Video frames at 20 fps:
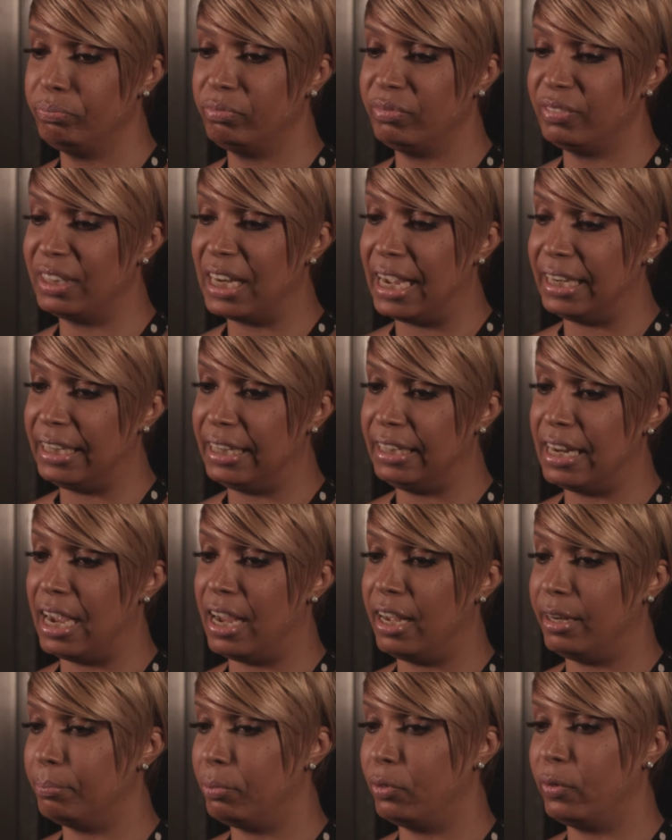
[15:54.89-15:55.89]

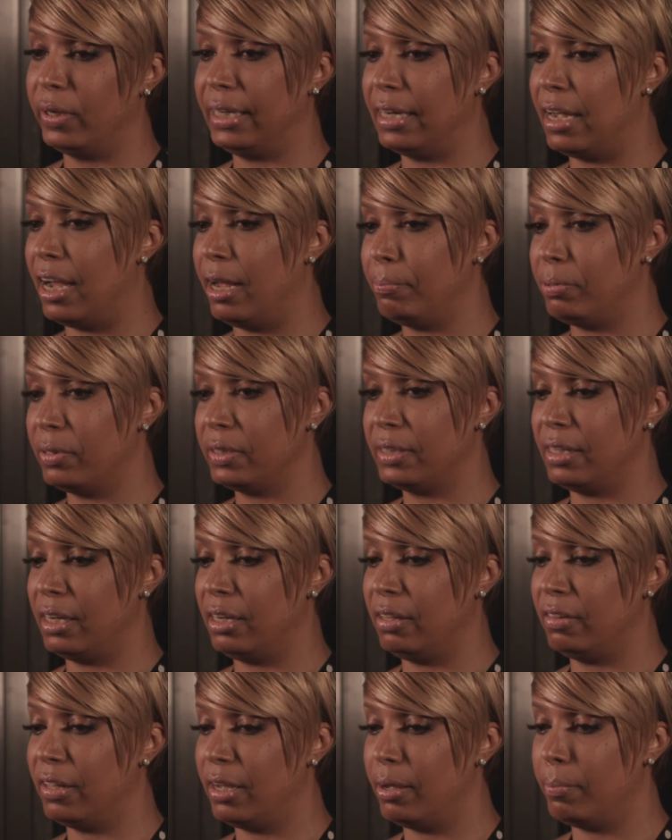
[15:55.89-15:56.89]

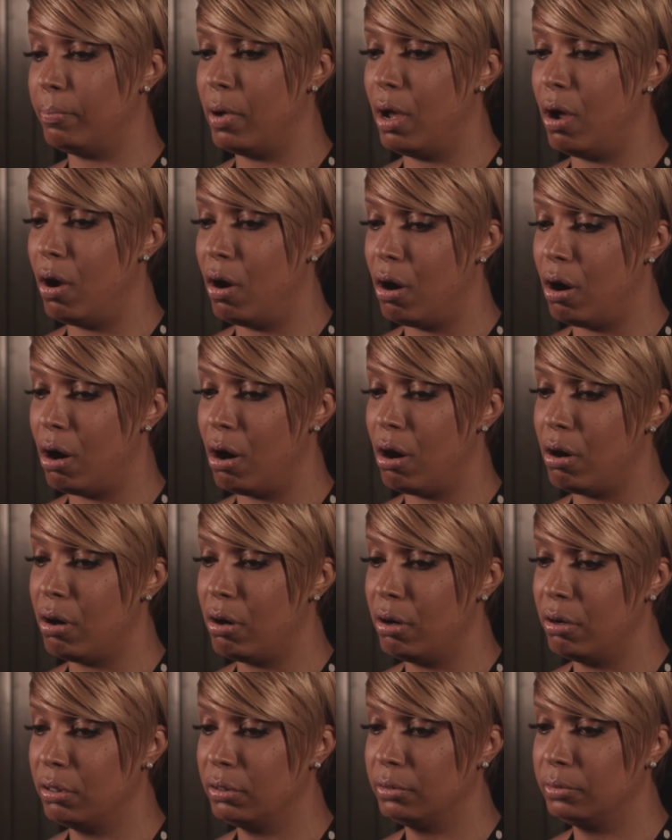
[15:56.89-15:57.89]
99.9% of them are